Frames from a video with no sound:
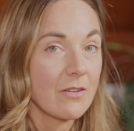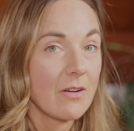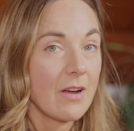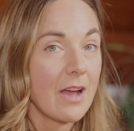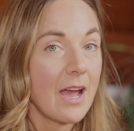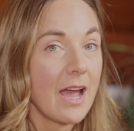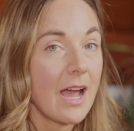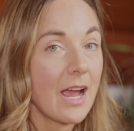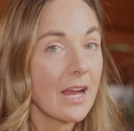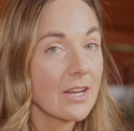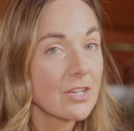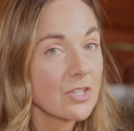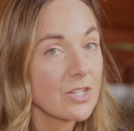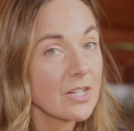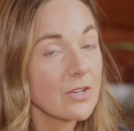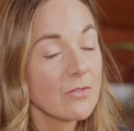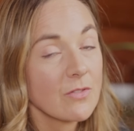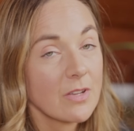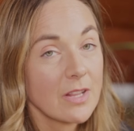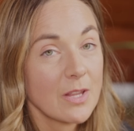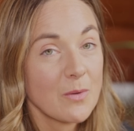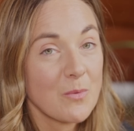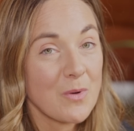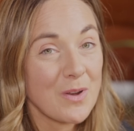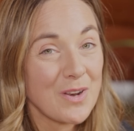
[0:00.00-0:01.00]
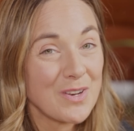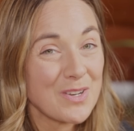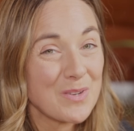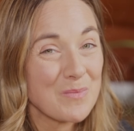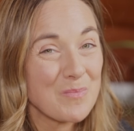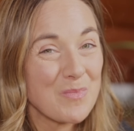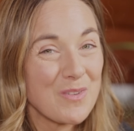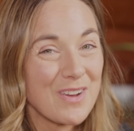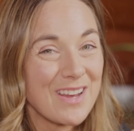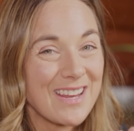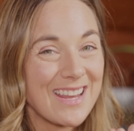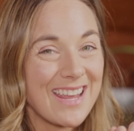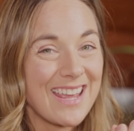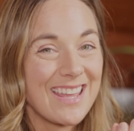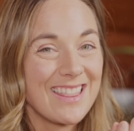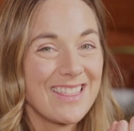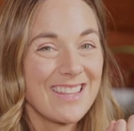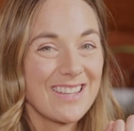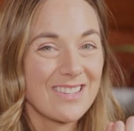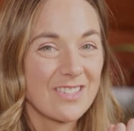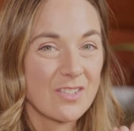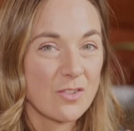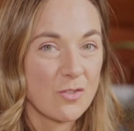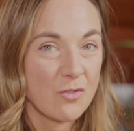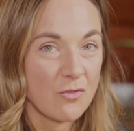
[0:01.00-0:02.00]
I actually really wanted to bring in
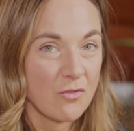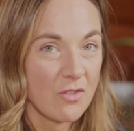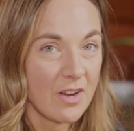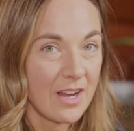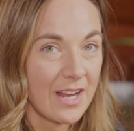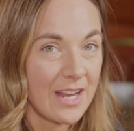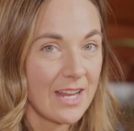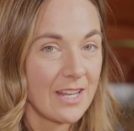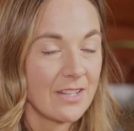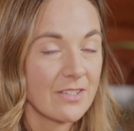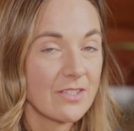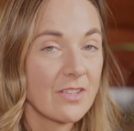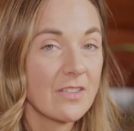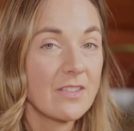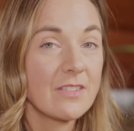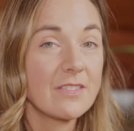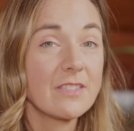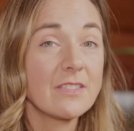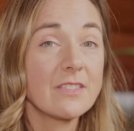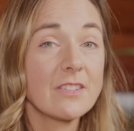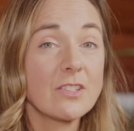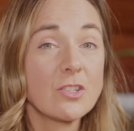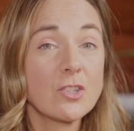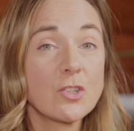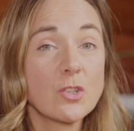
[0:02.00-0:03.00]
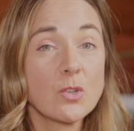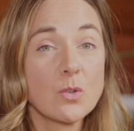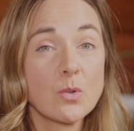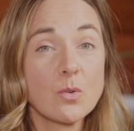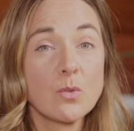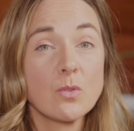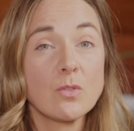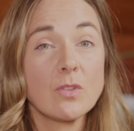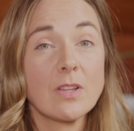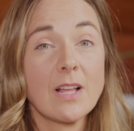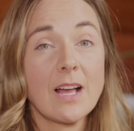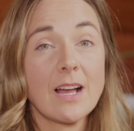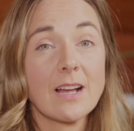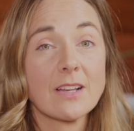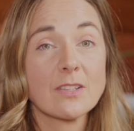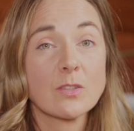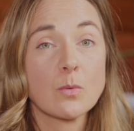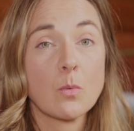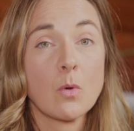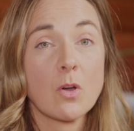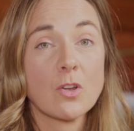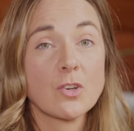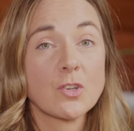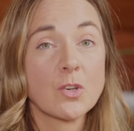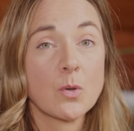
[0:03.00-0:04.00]
this green. So this is a Dulux
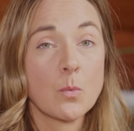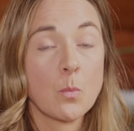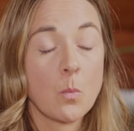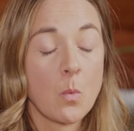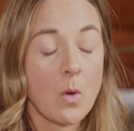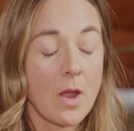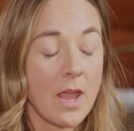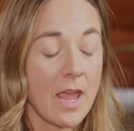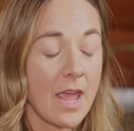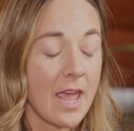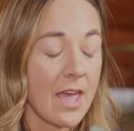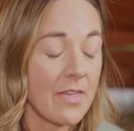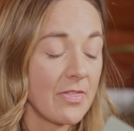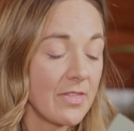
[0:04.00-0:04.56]
wash and wear.